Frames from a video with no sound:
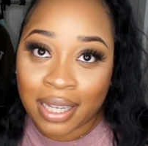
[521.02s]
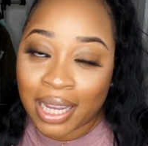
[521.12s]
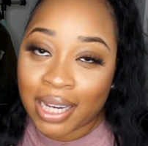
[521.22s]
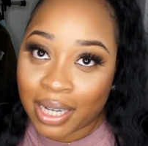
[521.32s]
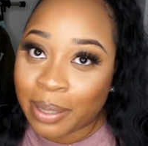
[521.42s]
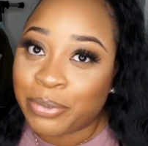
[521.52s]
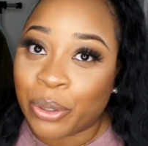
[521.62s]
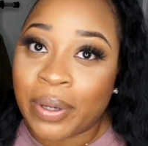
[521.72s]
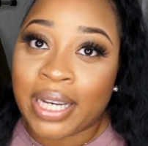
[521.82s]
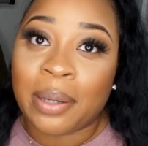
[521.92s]
end up
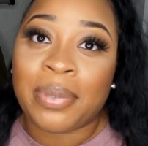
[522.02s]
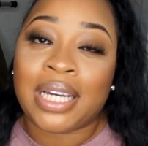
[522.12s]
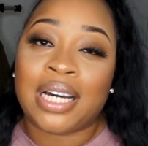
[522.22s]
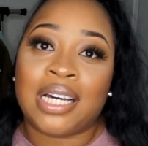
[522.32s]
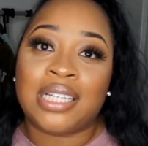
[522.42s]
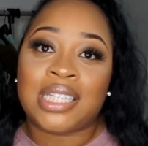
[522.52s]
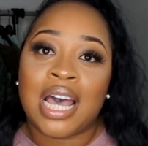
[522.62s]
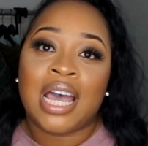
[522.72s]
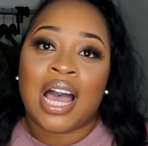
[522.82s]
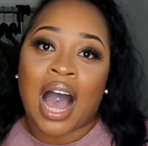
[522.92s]
doing it because
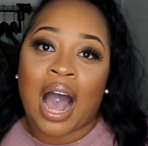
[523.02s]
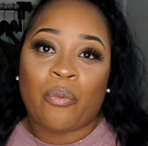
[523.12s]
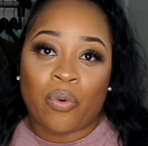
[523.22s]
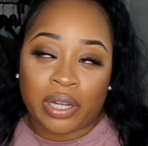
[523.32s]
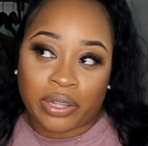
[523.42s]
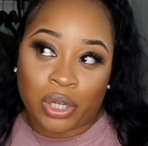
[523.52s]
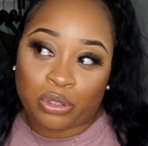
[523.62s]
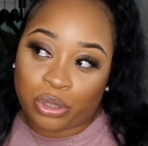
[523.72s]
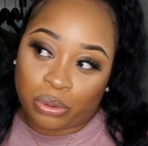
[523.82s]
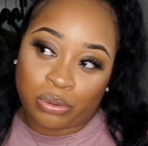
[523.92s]
I want
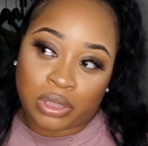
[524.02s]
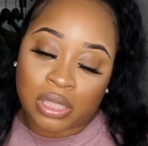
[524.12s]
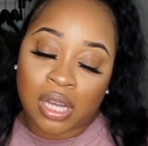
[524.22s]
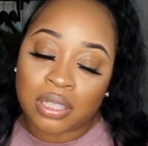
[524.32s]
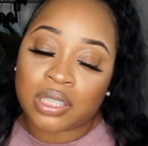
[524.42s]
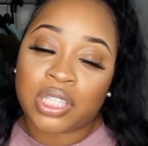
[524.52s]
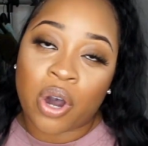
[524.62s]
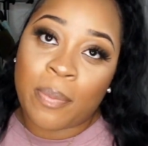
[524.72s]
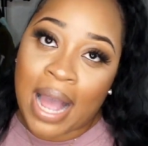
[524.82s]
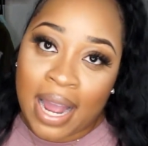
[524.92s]
those shoes
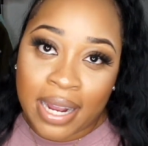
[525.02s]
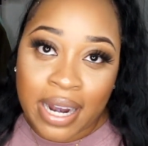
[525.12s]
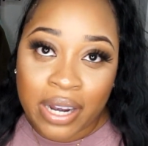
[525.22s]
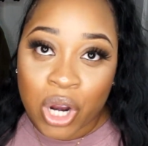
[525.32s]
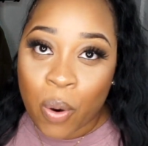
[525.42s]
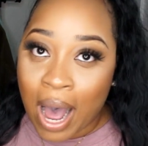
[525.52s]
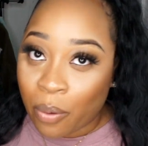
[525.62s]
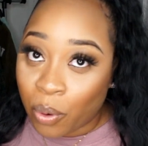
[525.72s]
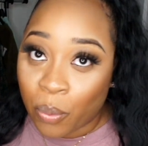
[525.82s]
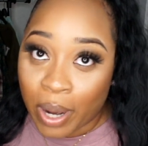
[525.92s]
so bad, and I know I
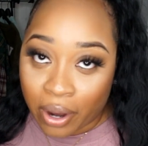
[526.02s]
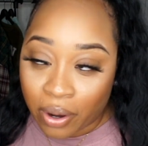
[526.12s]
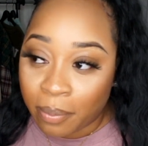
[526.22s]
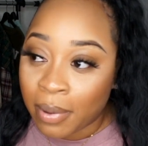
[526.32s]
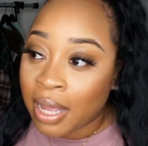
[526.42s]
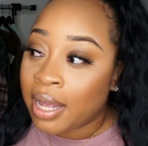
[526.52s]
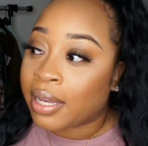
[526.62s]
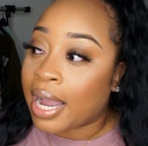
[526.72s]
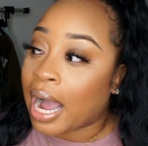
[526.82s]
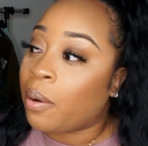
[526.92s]
will wear them.
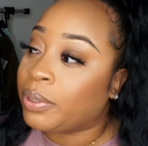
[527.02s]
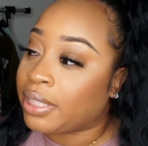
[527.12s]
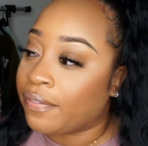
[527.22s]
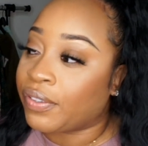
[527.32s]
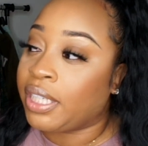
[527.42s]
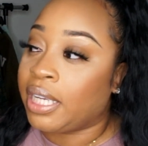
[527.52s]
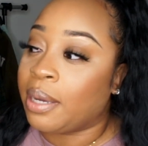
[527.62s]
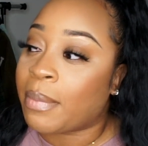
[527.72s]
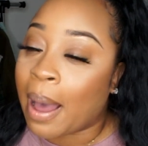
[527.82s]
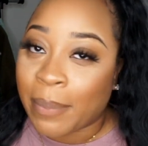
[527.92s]
Like, I would definitely
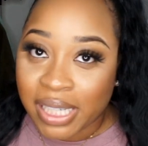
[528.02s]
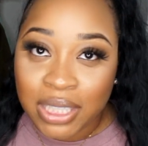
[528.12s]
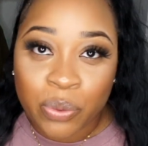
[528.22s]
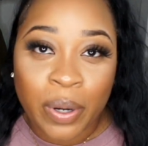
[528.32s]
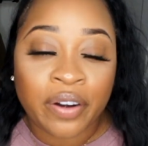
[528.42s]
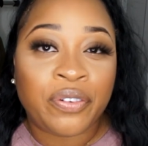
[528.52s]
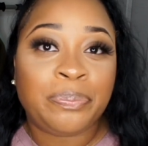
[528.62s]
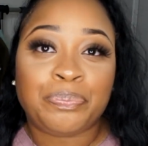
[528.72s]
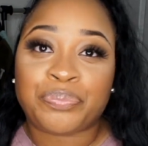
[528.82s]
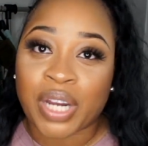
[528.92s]
get my money's worth.
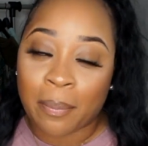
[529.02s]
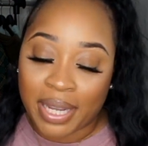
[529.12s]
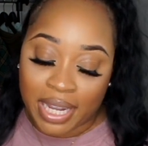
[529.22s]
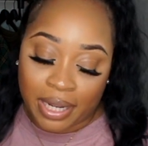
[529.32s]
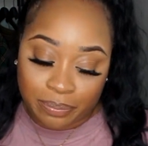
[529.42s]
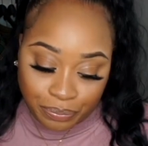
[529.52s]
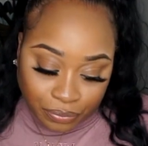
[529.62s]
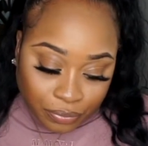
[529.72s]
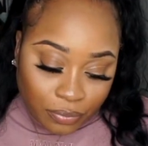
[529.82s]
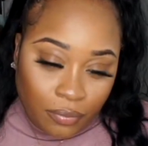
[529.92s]
But yeah,
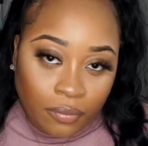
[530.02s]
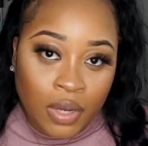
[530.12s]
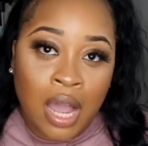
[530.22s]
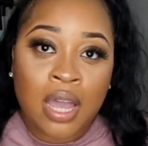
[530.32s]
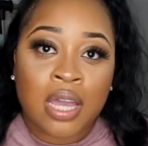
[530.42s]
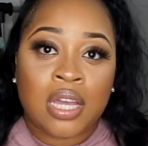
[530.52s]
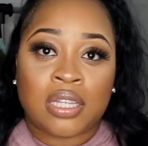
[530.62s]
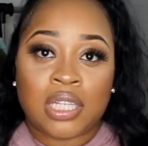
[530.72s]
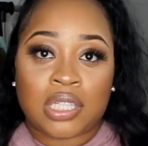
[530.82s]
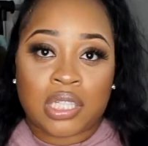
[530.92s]

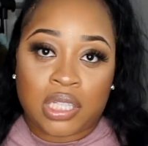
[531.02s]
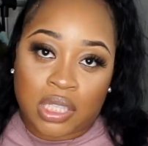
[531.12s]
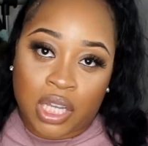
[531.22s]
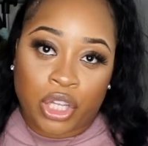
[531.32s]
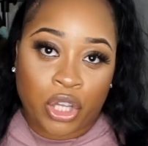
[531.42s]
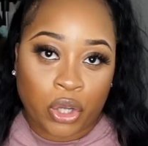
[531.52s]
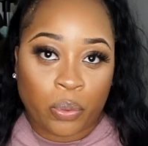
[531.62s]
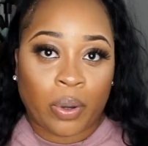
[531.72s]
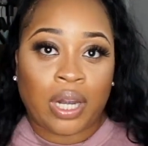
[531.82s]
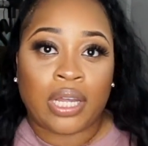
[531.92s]
this is just a
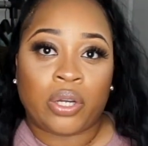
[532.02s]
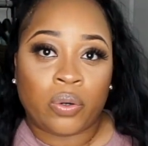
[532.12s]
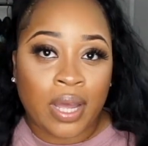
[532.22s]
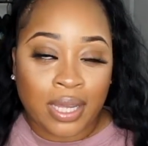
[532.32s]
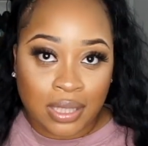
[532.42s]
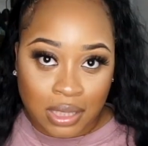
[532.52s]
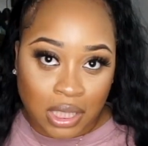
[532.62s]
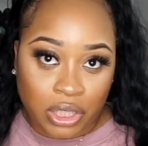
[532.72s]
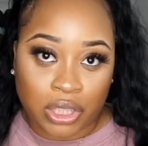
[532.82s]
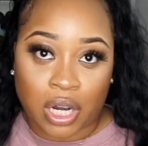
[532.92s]
cute little
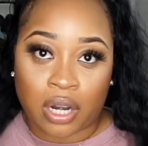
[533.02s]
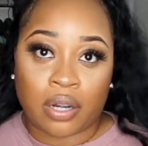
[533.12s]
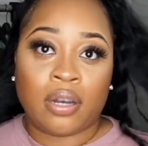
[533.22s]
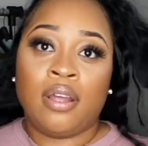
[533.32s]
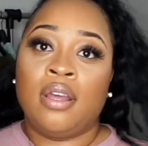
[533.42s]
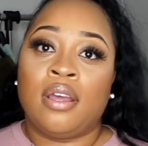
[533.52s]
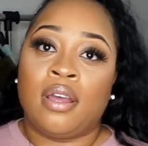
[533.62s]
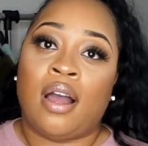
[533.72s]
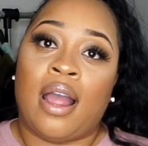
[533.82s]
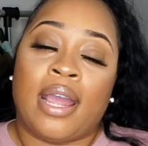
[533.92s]
t-shirt,
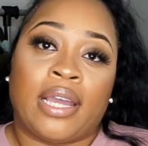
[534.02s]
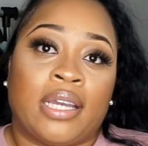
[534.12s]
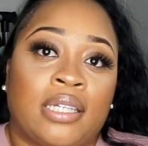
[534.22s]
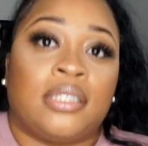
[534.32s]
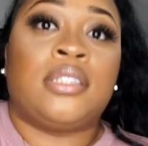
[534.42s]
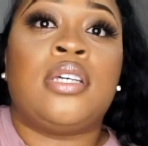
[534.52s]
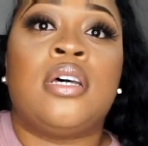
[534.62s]
and